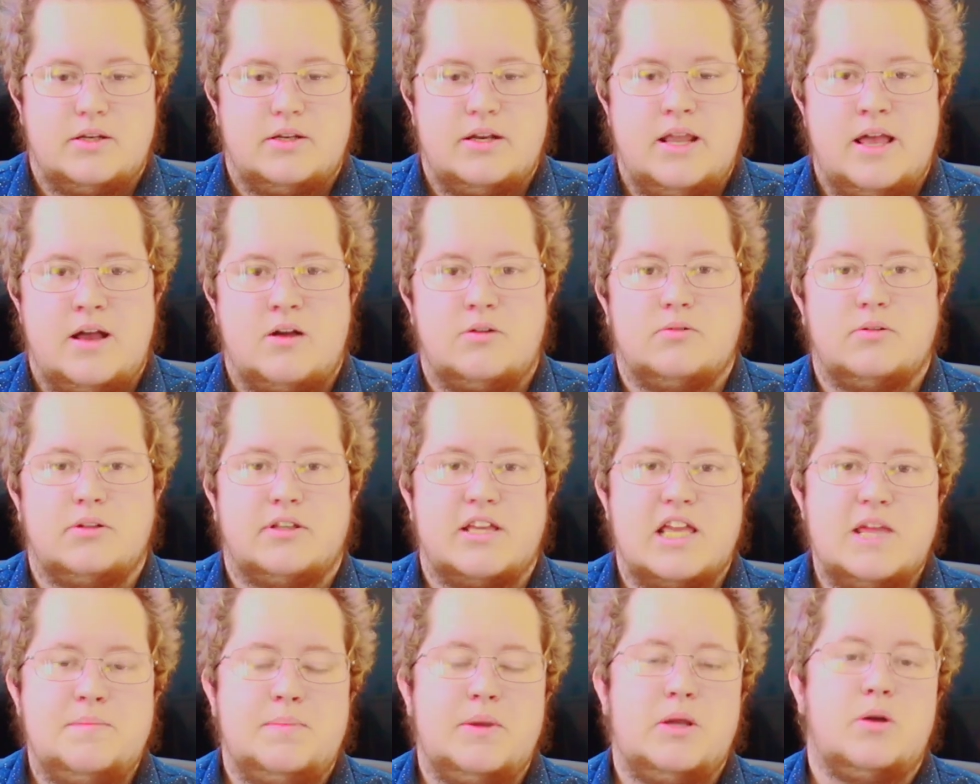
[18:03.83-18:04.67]
Now,
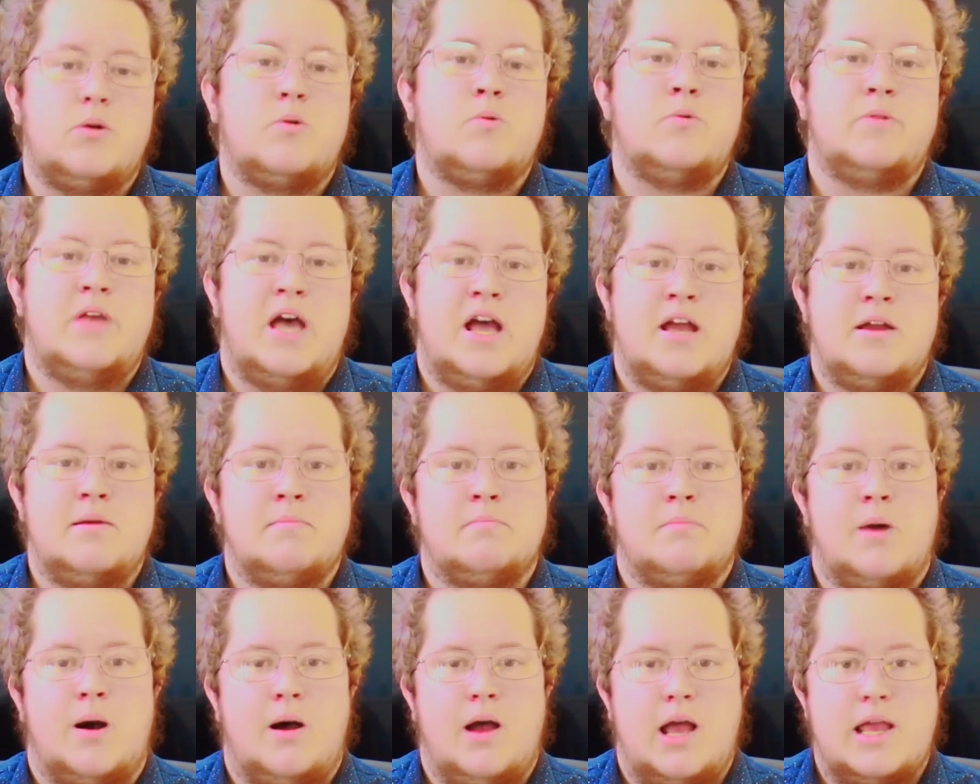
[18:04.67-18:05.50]
keeping all that
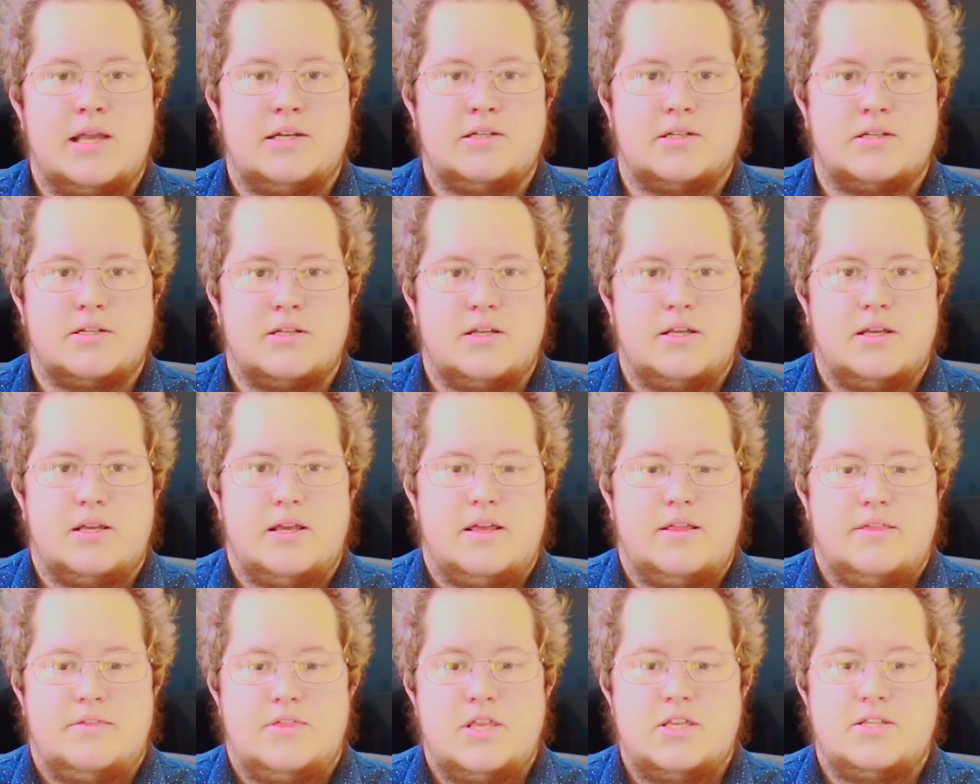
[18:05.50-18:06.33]
in mind,
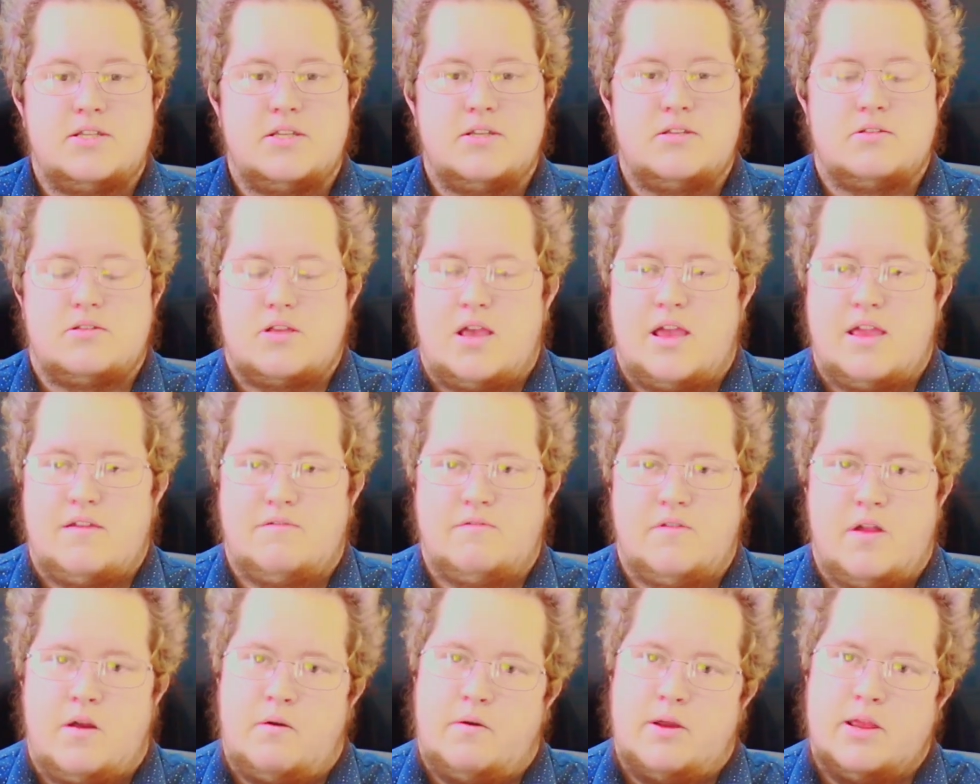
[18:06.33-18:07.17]
this is a
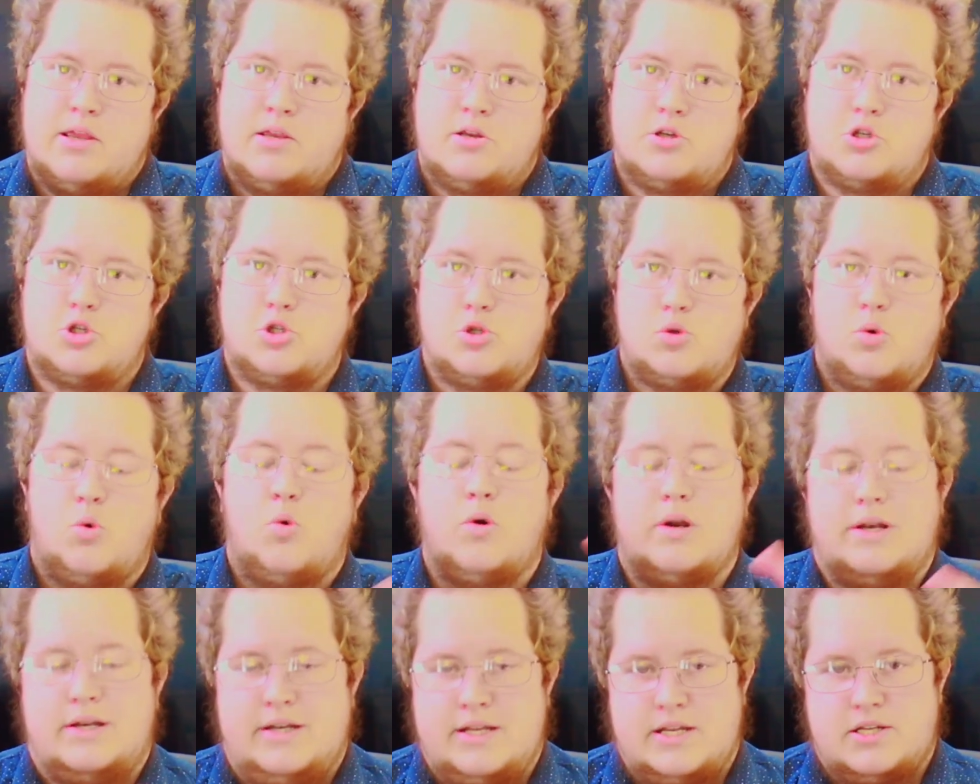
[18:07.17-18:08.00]
very
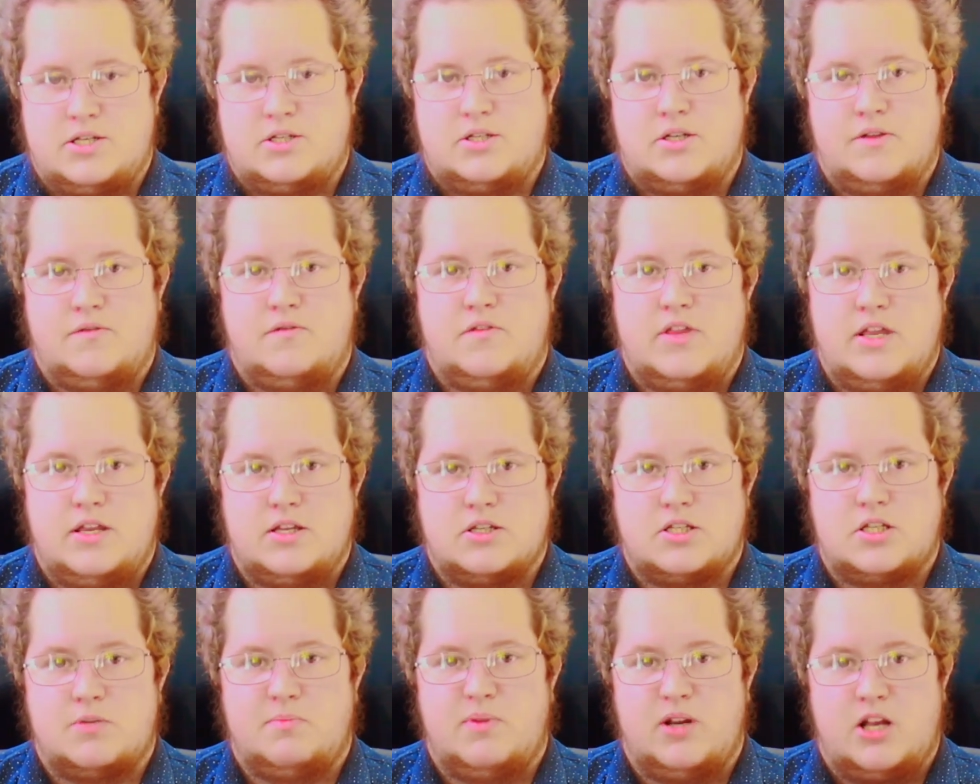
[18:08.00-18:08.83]
short list of
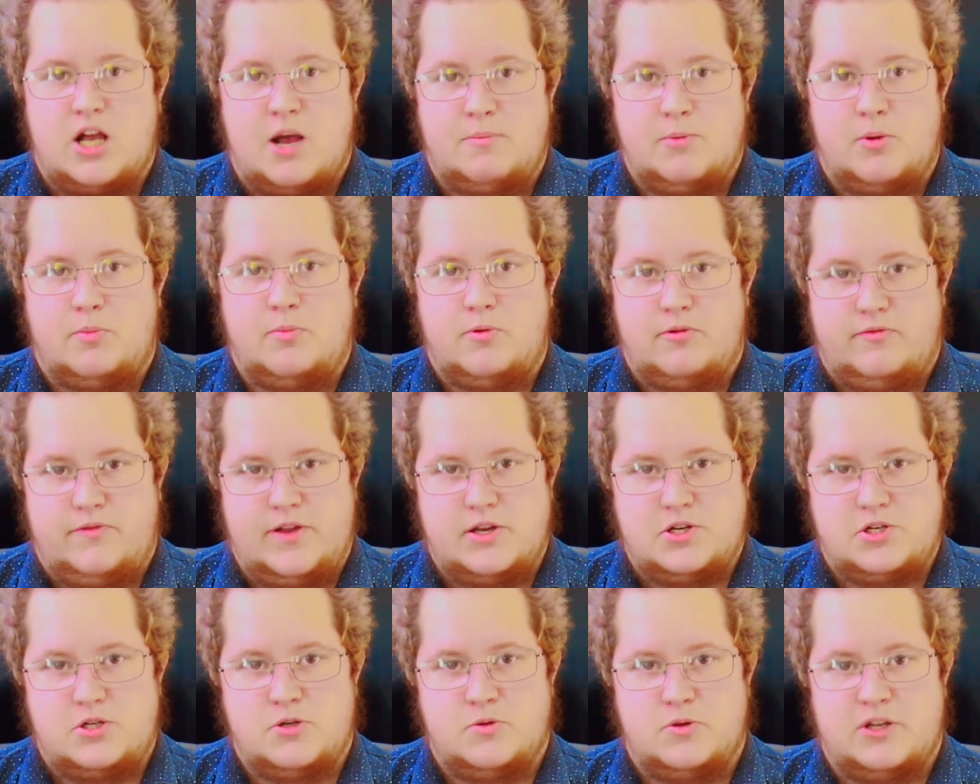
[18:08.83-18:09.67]
things to become a
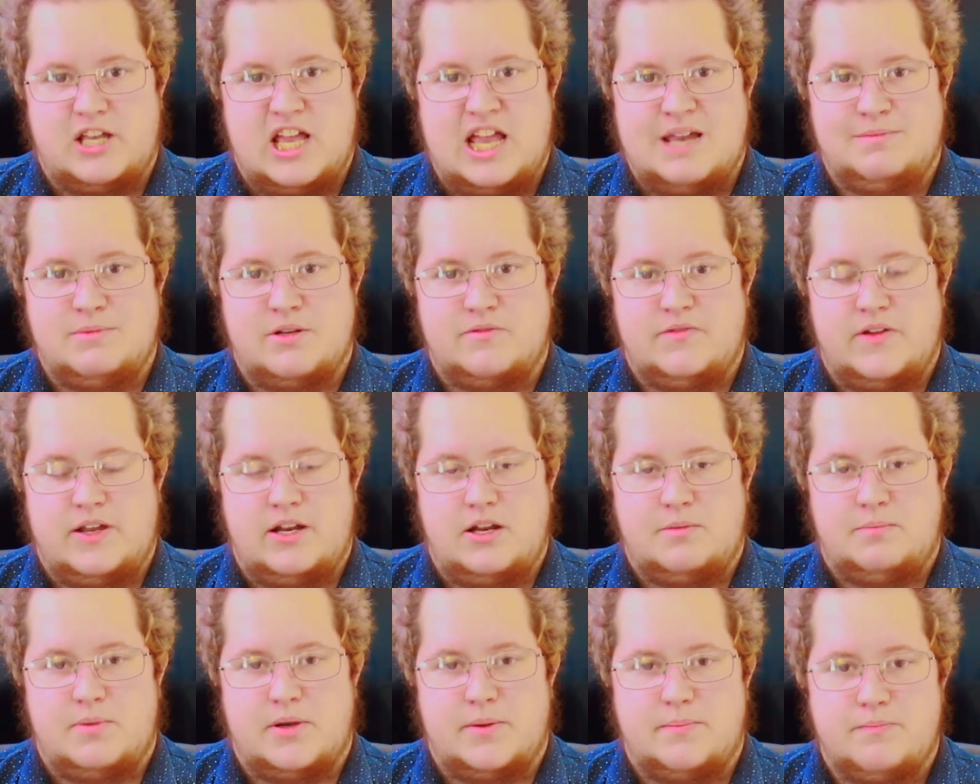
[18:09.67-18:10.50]
professional game
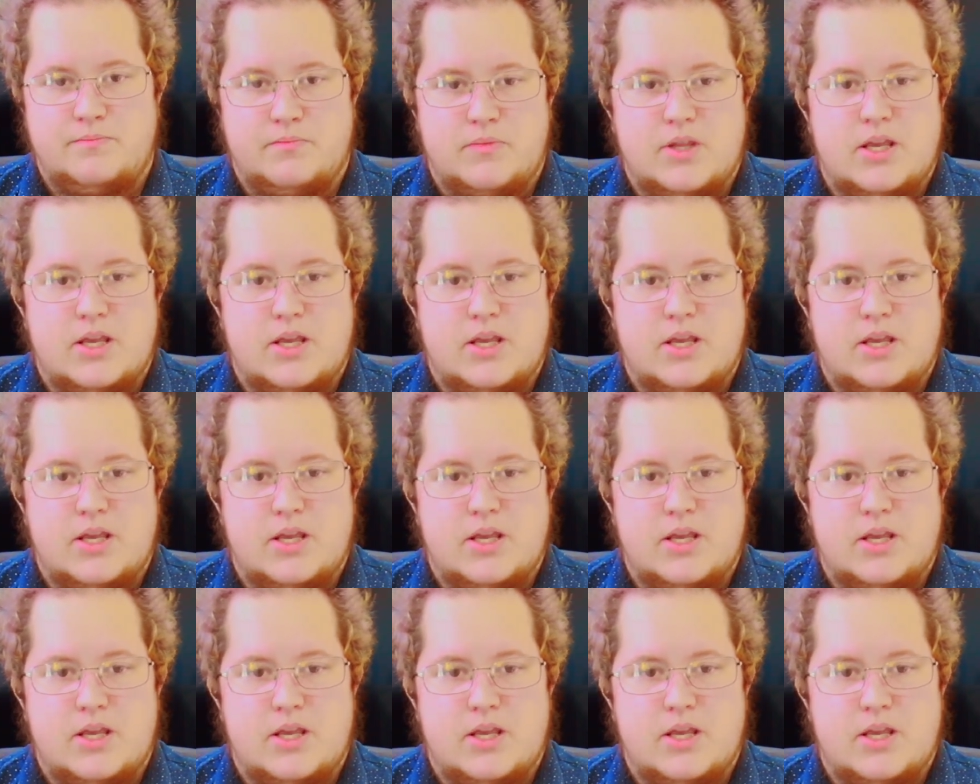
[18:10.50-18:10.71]
developer.